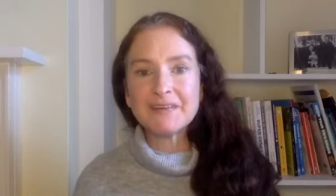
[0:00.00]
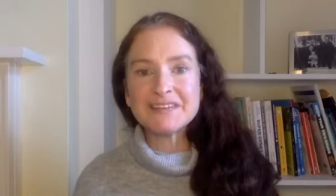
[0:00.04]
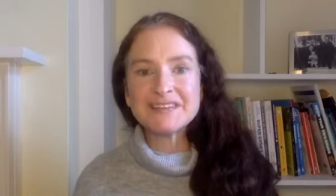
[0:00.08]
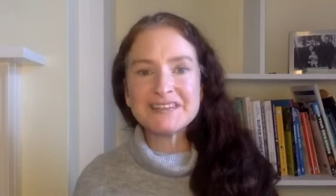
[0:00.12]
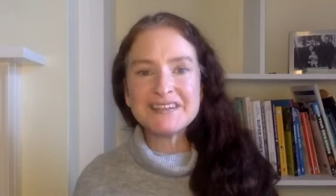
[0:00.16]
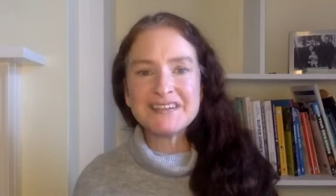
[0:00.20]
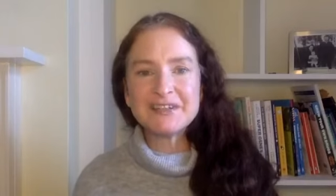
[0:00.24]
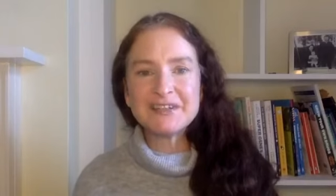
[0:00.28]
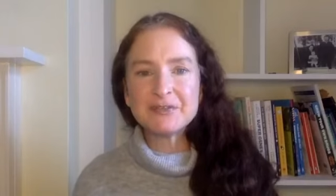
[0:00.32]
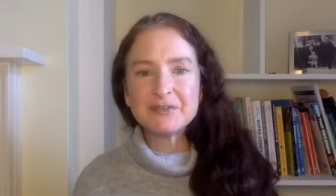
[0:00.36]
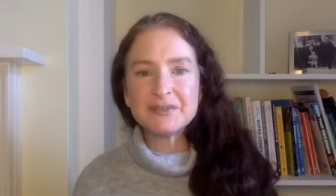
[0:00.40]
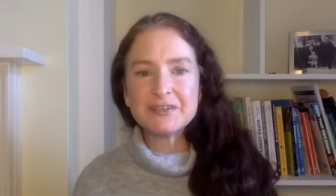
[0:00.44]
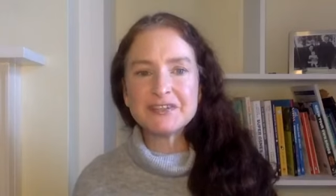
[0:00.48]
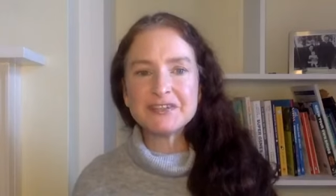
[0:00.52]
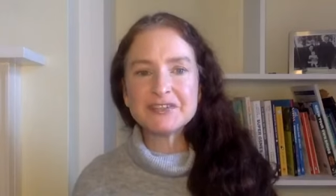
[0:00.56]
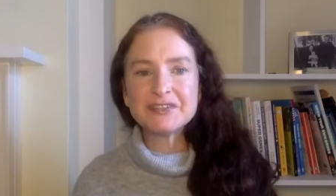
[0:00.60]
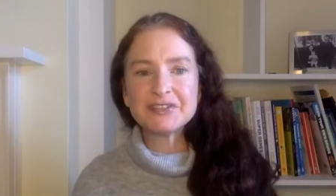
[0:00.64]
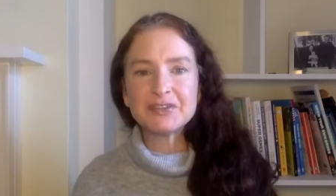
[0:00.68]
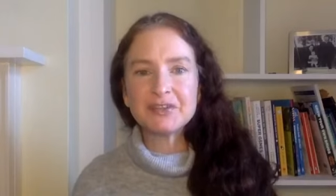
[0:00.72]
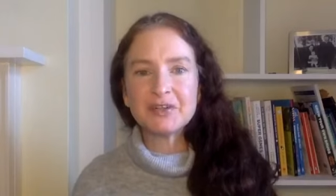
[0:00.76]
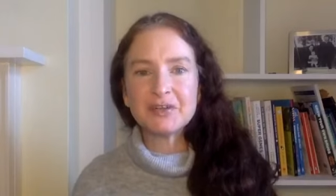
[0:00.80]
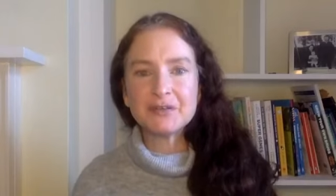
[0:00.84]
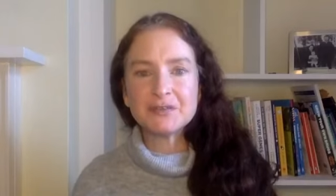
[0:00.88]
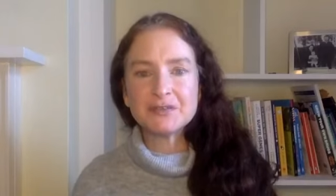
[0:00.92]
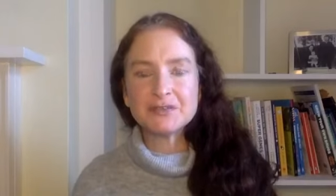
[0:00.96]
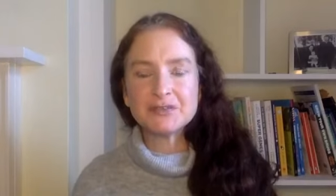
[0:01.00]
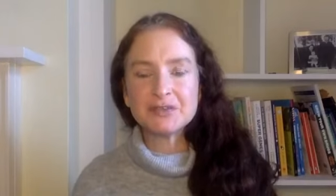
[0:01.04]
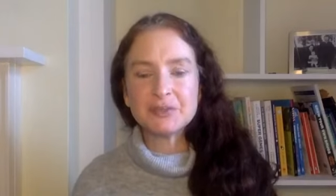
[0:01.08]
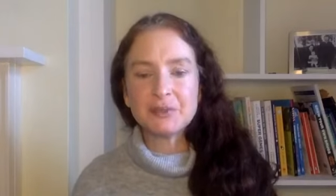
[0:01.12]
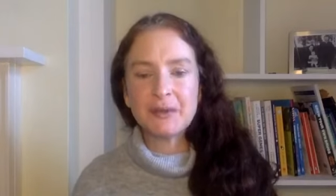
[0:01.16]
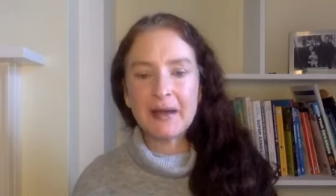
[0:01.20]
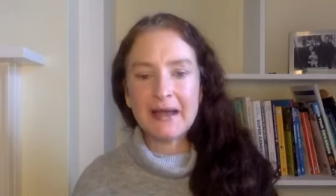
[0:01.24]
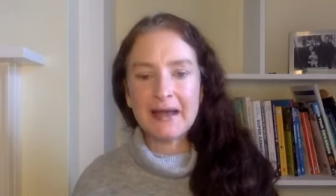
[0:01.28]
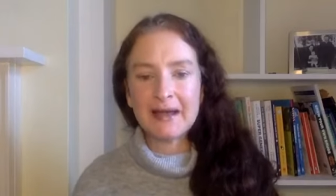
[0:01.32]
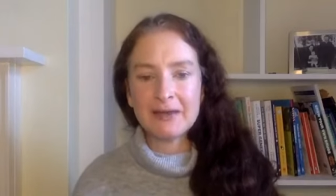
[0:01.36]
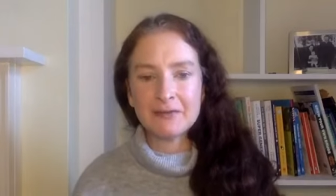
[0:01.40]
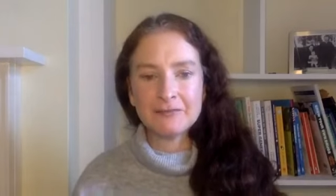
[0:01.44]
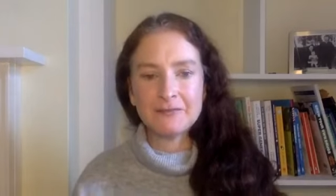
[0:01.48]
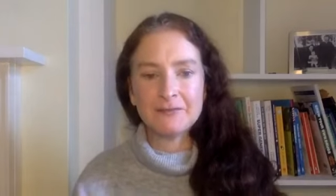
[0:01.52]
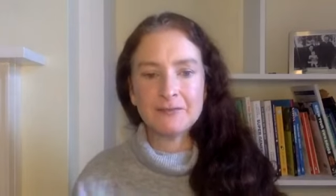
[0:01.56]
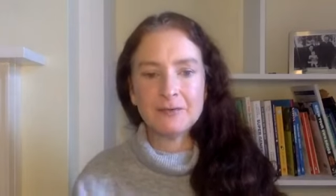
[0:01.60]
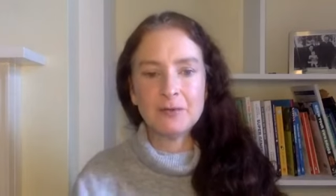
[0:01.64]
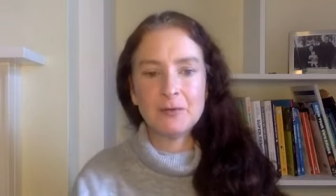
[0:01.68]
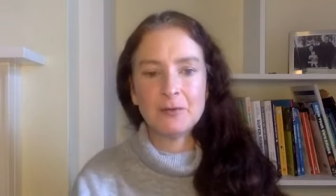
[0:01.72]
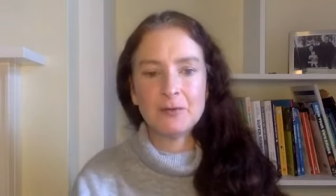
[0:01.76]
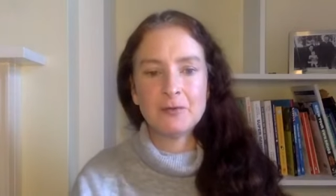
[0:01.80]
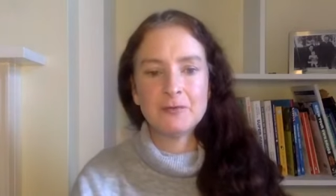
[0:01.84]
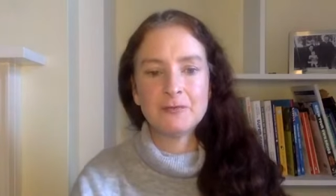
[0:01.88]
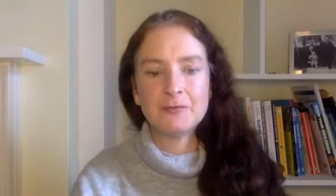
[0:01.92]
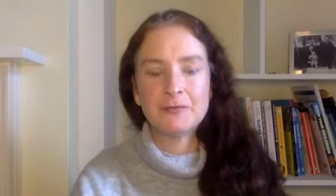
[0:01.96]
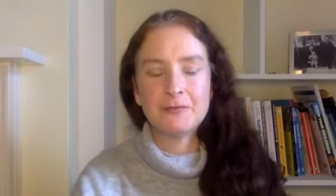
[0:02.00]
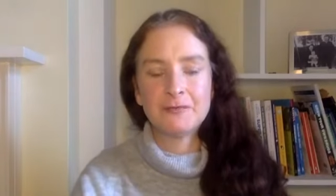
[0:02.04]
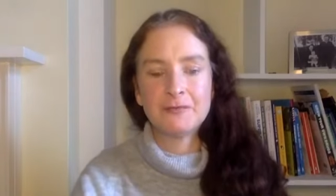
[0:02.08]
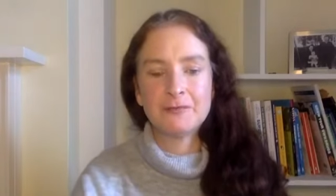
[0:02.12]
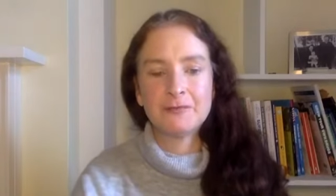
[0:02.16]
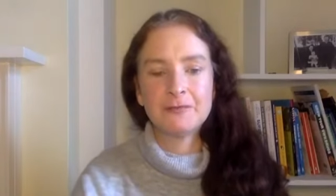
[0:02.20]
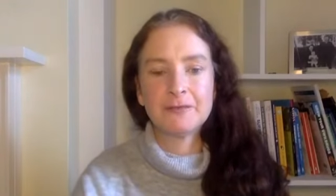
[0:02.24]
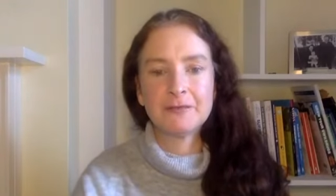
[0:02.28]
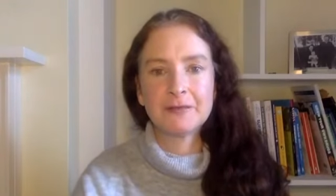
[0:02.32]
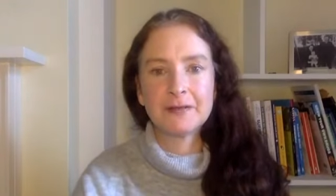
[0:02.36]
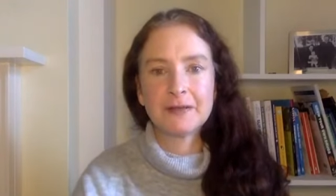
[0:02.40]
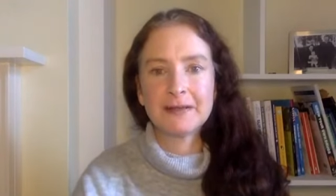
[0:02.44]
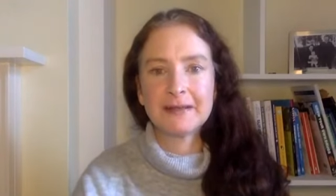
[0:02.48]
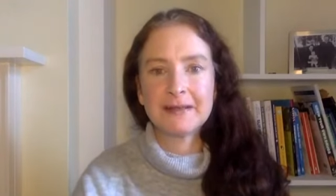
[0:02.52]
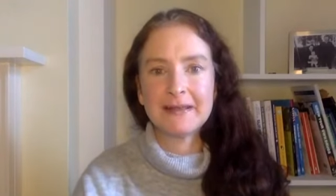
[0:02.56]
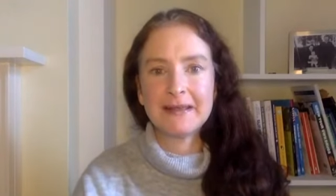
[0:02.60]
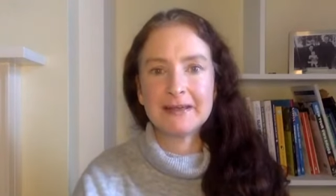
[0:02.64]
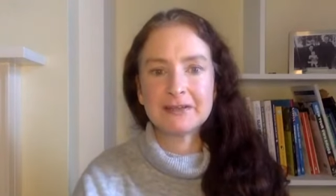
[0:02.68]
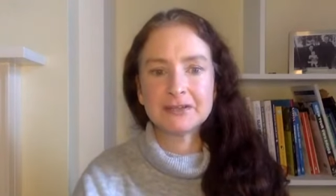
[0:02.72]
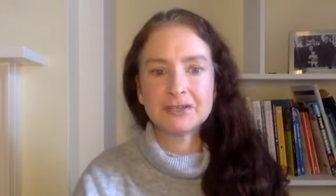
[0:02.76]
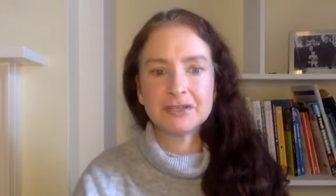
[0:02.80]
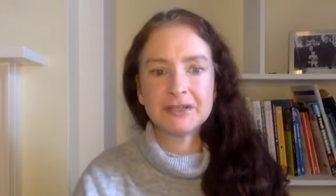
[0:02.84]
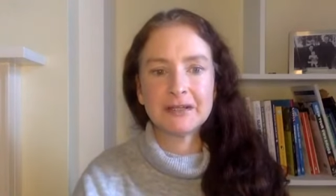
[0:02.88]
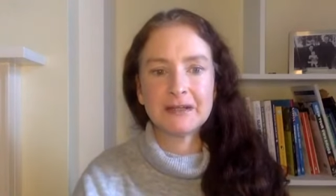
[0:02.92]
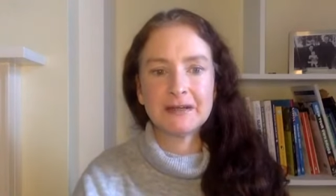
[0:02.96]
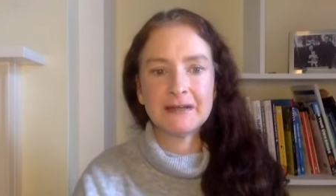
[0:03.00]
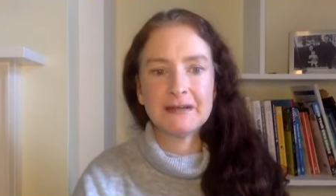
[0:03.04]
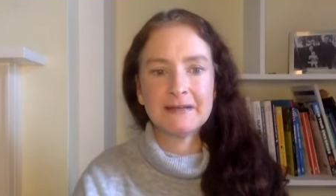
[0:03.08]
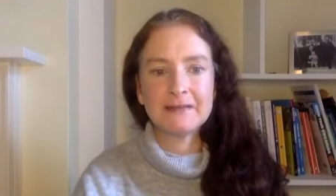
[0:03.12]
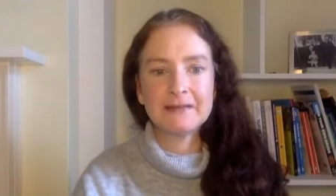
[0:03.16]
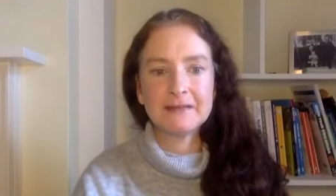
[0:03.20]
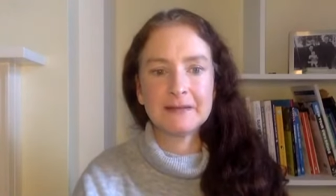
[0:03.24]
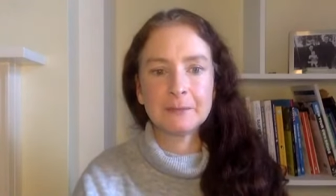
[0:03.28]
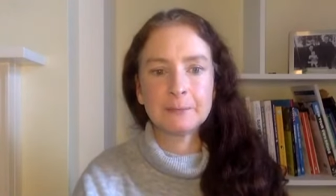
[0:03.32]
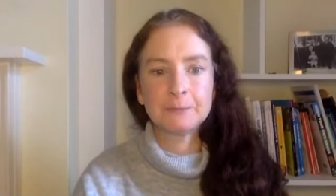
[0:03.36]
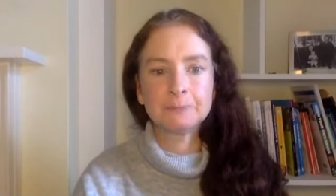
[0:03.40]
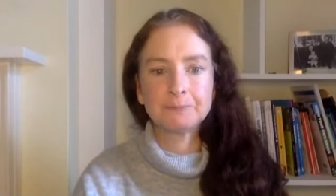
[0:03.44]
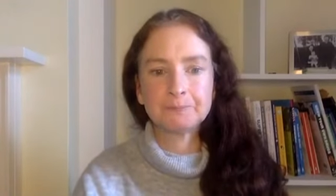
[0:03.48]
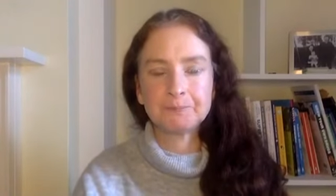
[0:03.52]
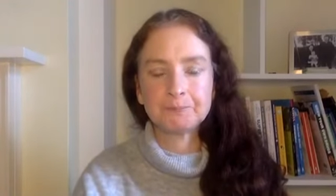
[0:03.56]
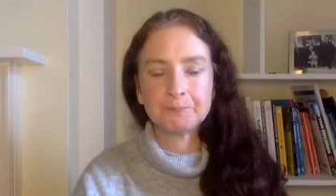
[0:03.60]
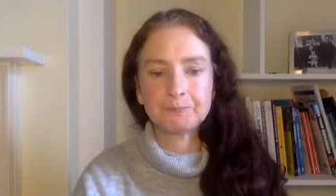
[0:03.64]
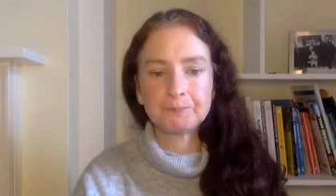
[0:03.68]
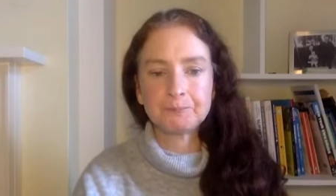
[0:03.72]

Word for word: decreased chance you have of catching anything.